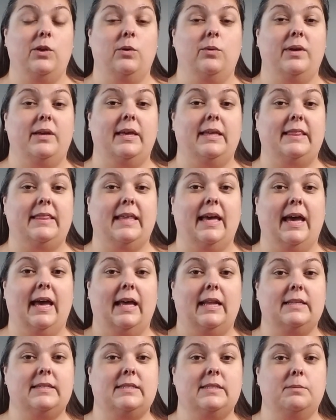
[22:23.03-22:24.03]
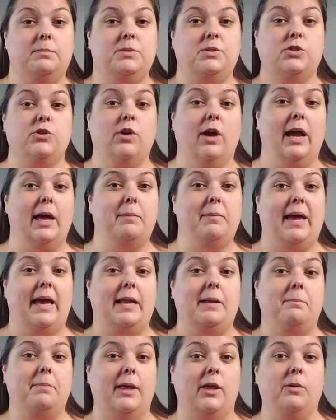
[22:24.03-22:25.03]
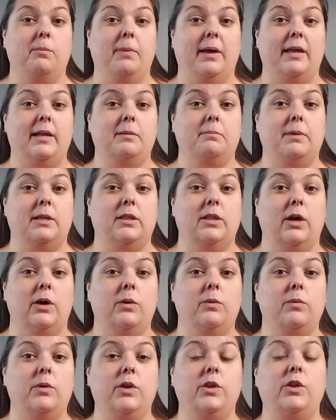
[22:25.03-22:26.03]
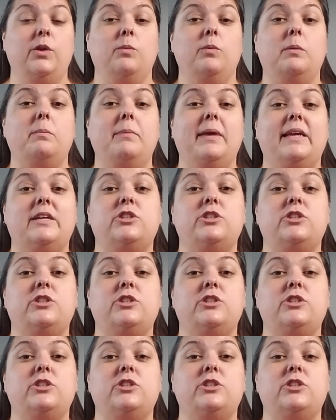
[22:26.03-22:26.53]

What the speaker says: But if you hit that subscribe and bell button below,